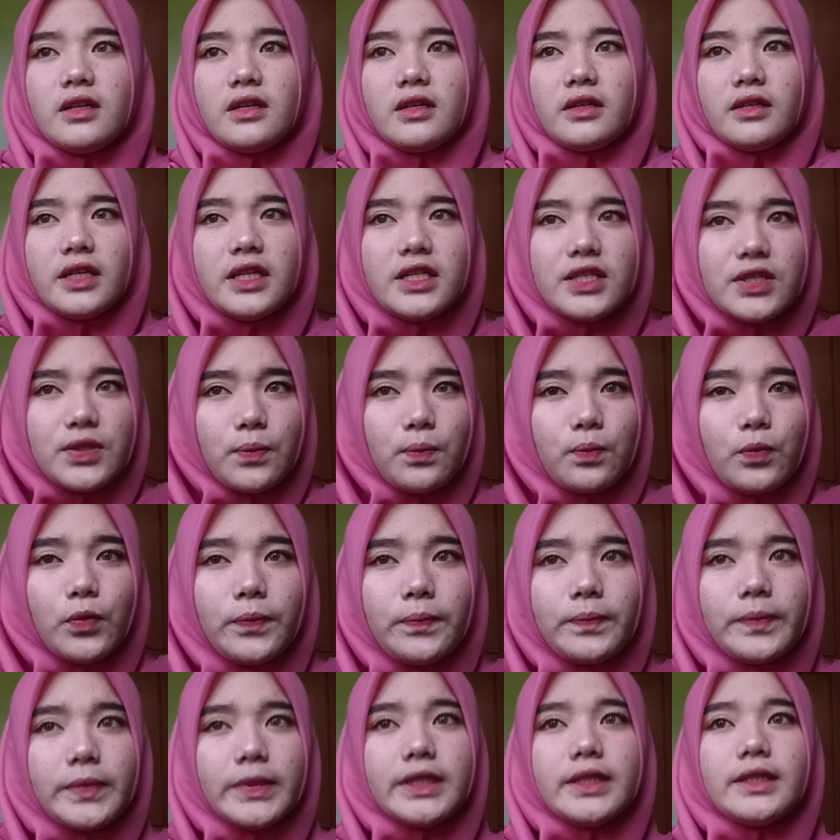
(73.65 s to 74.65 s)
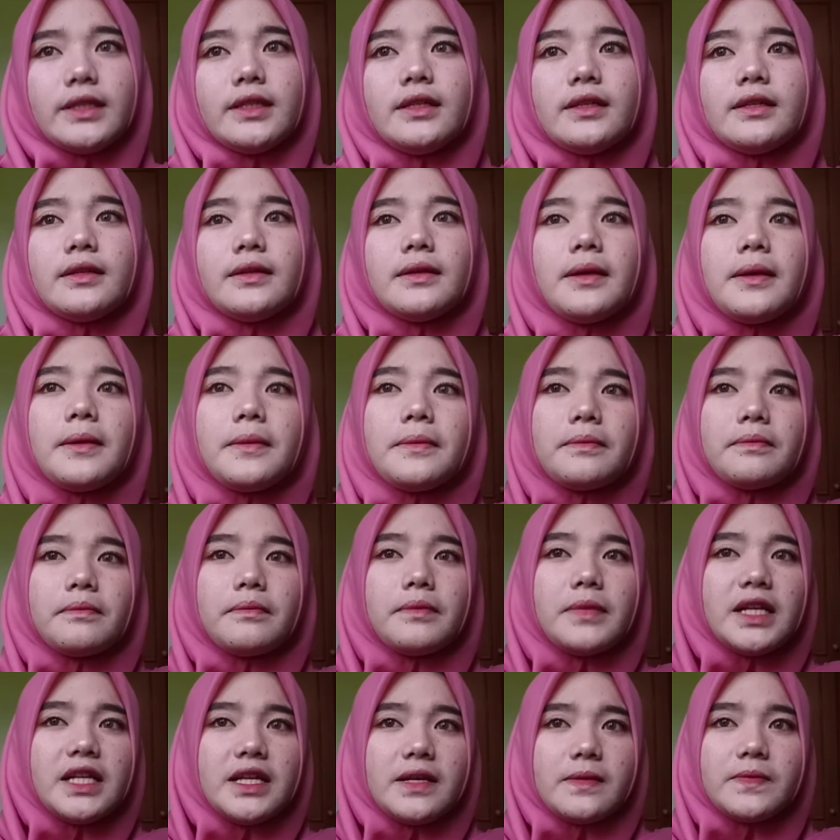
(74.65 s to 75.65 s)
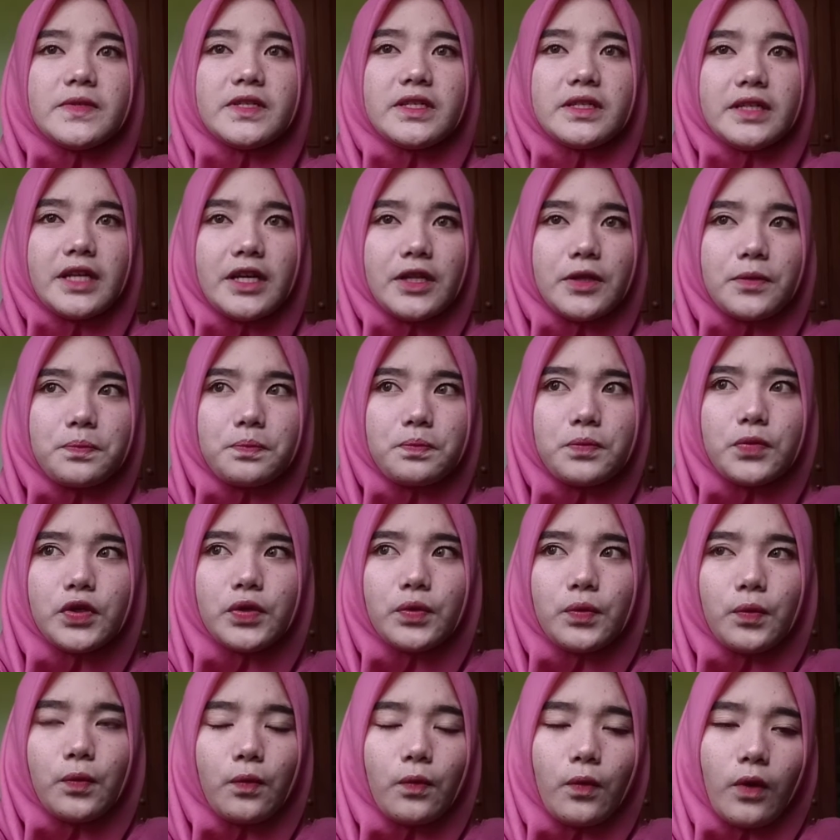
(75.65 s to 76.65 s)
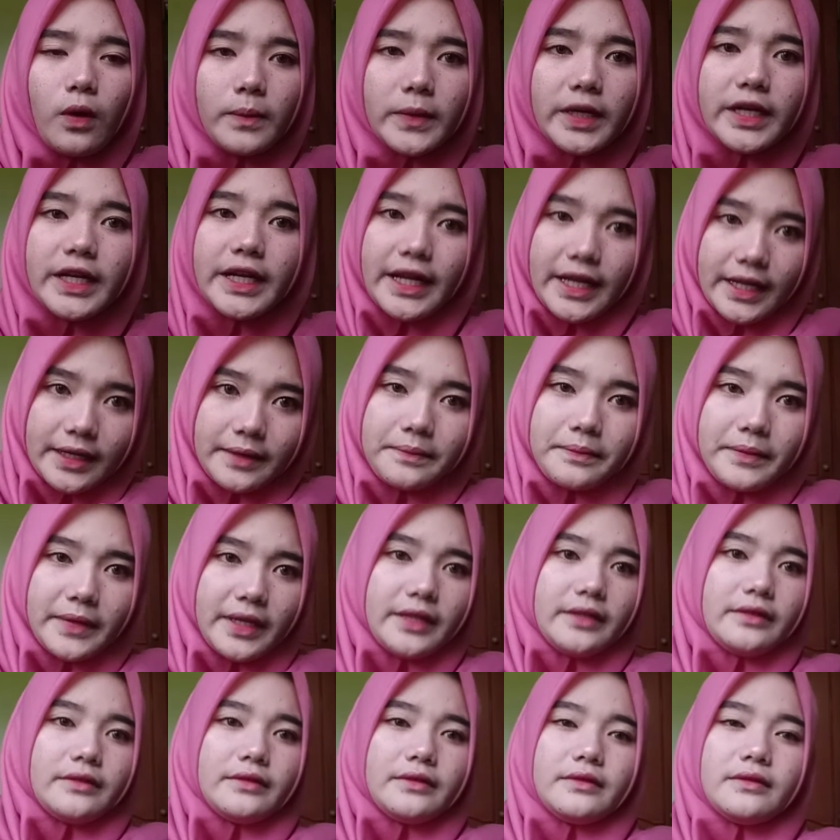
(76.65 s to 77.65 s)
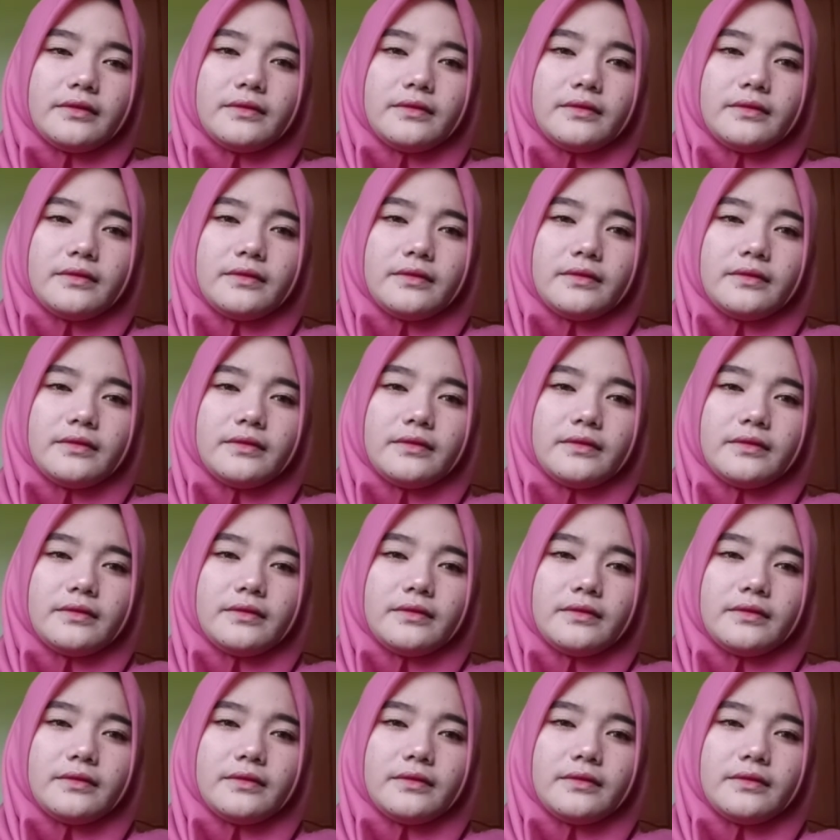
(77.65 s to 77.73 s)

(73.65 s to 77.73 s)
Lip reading: this movement believes that both women and men